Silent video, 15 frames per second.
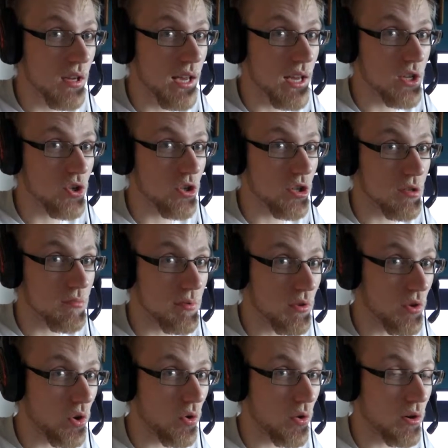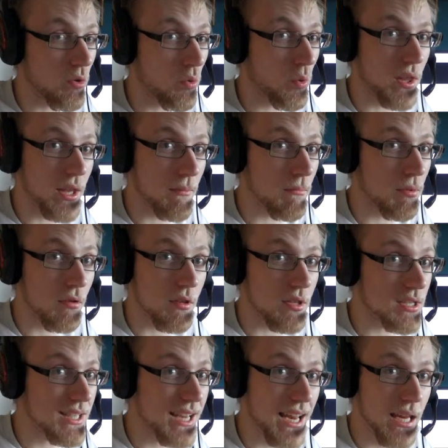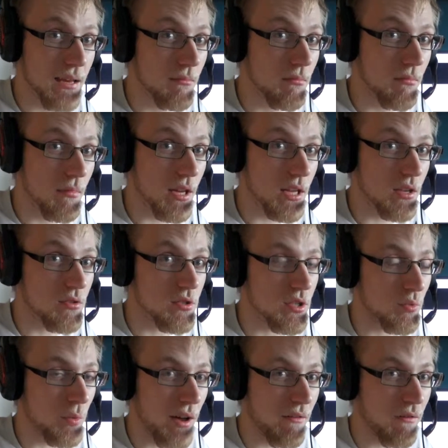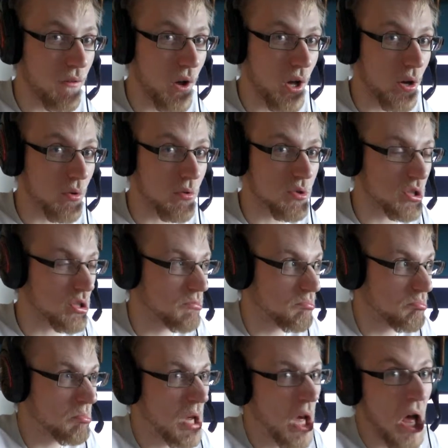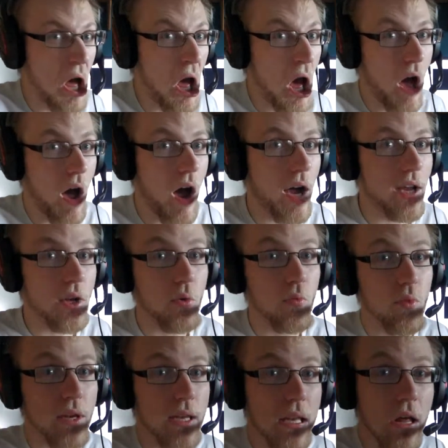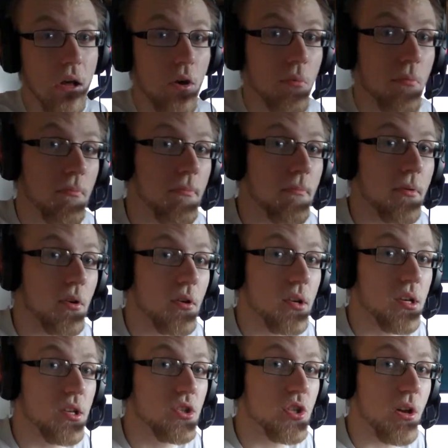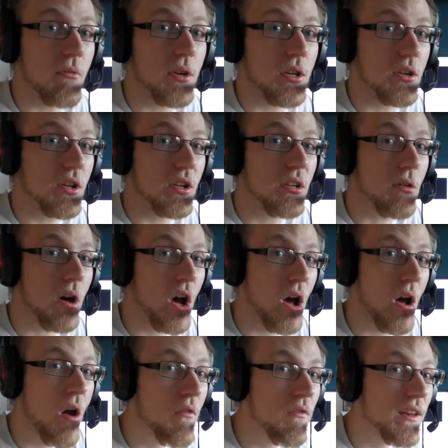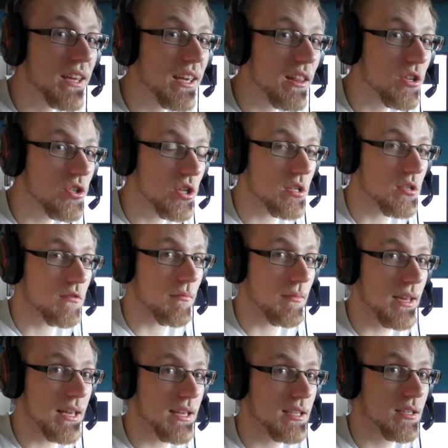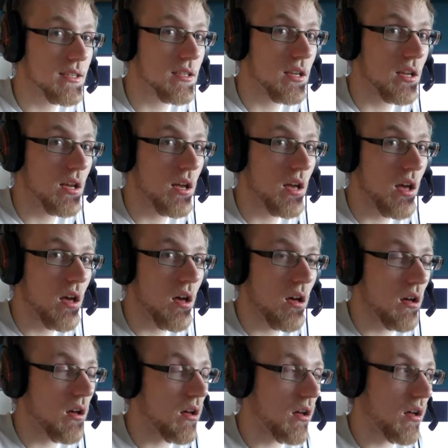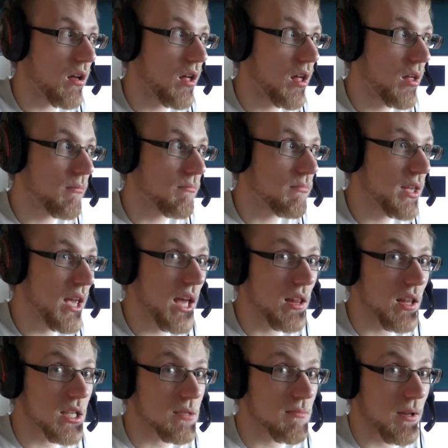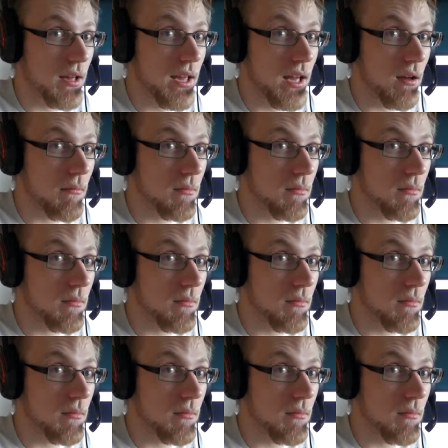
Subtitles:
It should just be recording all the input the same. It uses WAV files. I don't really know, but generally you're going to hopefully get the gist from this. Yeah, that's about it.